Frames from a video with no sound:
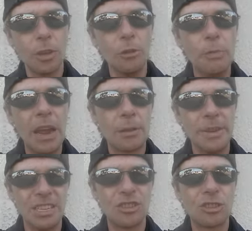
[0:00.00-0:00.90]
You
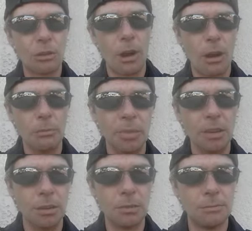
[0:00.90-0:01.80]
make me strong,
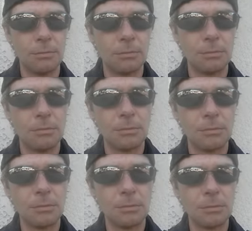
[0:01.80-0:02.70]
Bill.
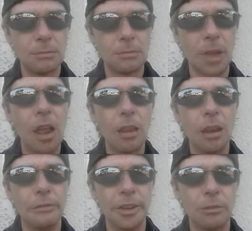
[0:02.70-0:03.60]
I
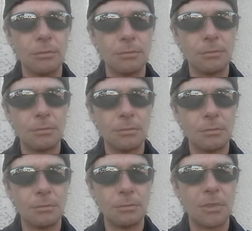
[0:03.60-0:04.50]
love you.
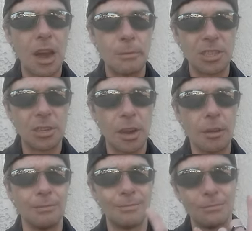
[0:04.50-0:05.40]

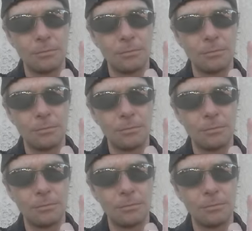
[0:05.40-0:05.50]
Namaste.